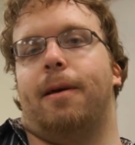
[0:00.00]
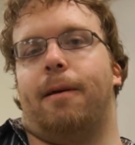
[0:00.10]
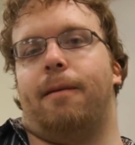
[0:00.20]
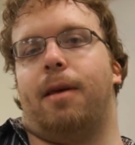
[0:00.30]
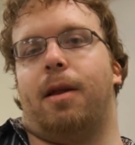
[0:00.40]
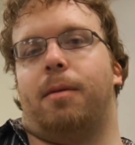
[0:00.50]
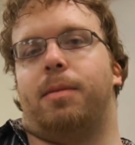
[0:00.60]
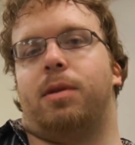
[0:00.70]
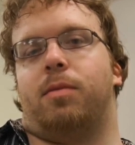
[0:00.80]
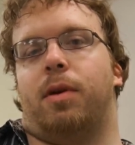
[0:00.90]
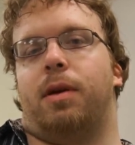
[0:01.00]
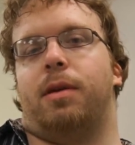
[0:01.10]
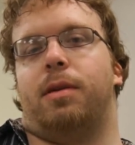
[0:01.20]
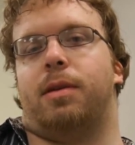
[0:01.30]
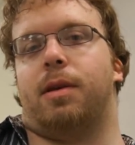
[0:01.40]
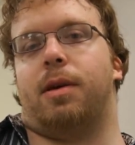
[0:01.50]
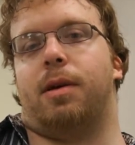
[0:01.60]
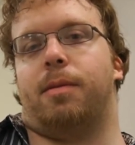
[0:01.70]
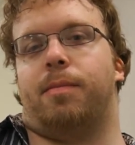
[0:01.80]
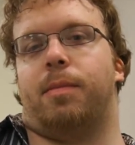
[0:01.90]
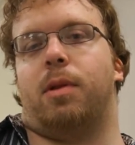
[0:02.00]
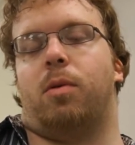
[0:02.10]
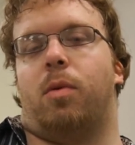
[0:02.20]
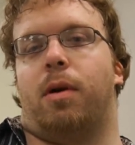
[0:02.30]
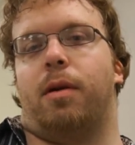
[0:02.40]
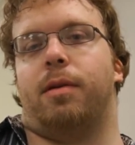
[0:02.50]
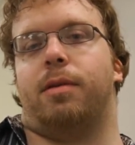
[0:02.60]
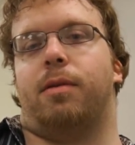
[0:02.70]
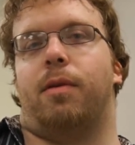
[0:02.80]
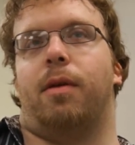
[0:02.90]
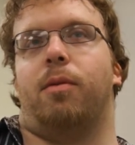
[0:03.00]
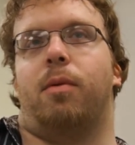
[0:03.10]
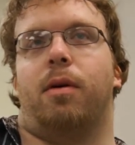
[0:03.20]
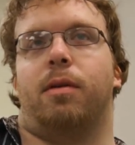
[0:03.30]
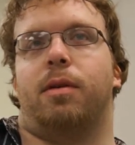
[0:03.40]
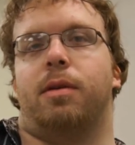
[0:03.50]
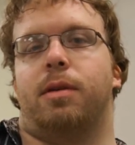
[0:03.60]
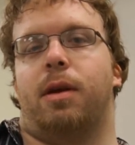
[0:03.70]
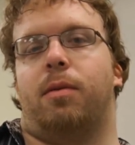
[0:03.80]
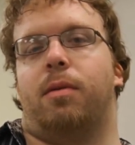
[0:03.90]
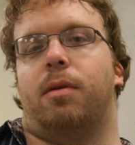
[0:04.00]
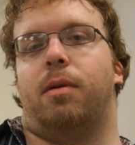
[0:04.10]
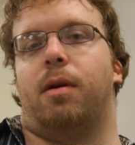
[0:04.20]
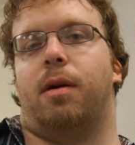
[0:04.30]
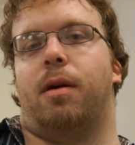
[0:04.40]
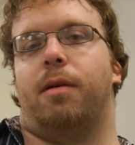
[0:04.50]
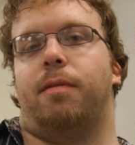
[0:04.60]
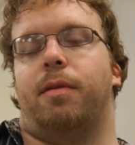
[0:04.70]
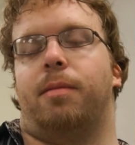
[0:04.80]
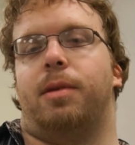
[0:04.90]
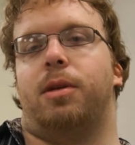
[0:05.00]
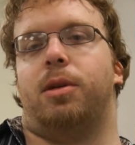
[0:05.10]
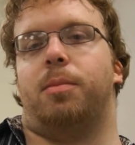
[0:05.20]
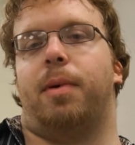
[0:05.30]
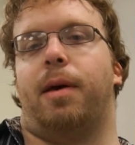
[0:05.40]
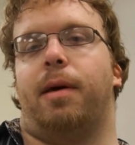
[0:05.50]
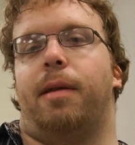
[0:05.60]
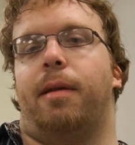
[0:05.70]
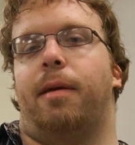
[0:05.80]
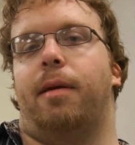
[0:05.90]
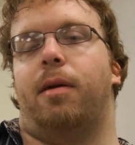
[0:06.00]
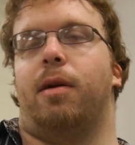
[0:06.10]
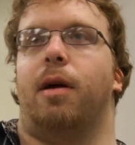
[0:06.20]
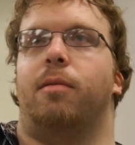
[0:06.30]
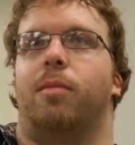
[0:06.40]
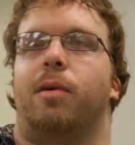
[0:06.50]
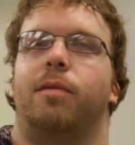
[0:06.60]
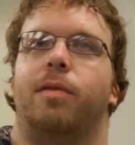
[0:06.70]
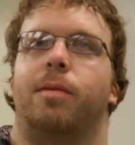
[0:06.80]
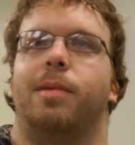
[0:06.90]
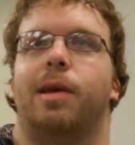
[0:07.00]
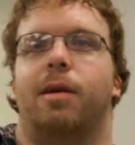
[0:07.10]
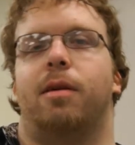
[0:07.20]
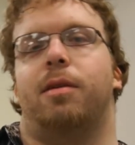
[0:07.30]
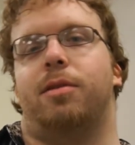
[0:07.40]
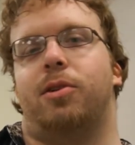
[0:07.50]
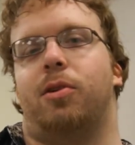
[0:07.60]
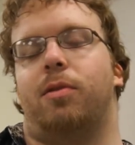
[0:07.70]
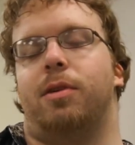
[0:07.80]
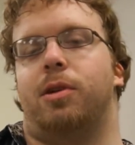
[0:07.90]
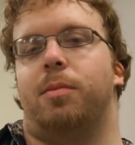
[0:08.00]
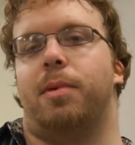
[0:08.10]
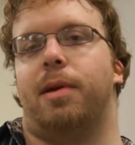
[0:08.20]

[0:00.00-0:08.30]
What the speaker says: And that helped to raise awareness around the world because they were filmed in Japan, or not filmed here, shown in Japan.